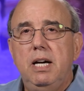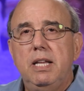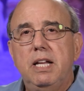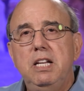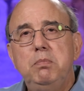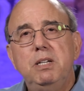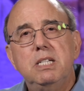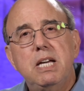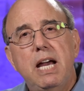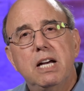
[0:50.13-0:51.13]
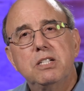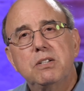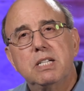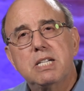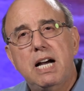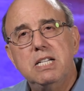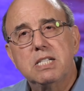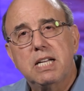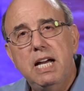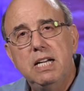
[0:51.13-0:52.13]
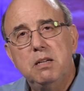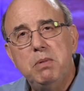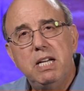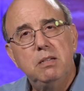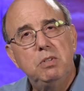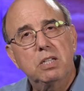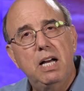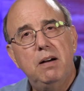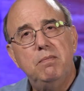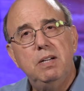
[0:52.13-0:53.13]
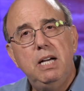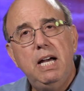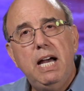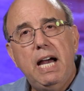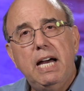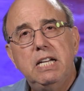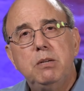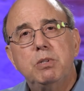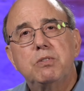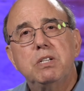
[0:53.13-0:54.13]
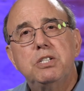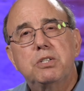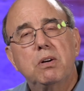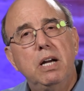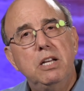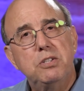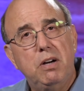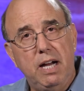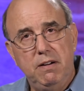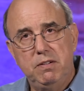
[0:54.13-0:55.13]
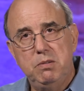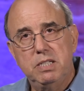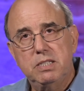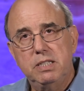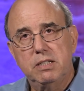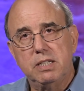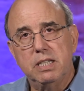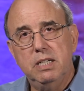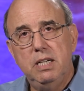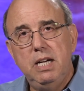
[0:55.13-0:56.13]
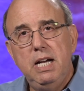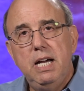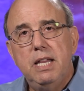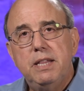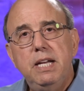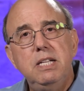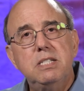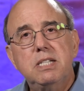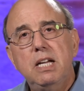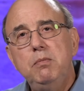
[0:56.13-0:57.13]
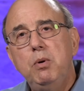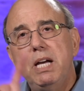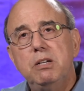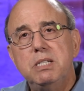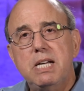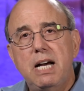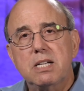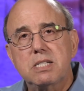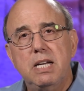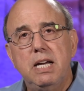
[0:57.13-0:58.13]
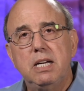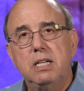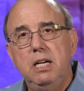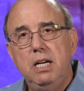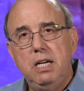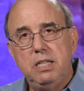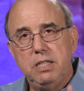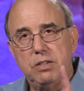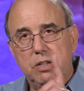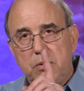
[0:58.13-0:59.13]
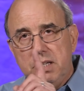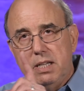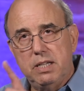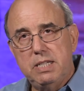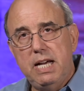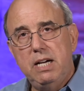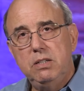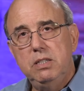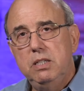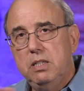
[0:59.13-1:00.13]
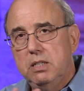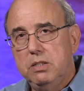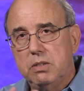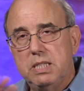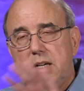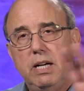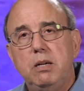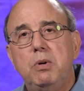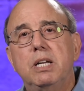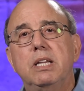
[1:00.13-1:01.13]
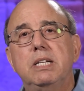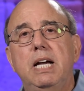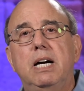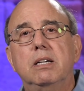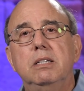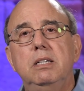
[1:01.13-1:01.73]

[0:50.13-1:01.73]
Then he put his hands on his eyes again and made him look up. And he was restored and saw everyone clearly. Then he sent him away to his house, saying, Neither go into the town nor tell anyone in the town.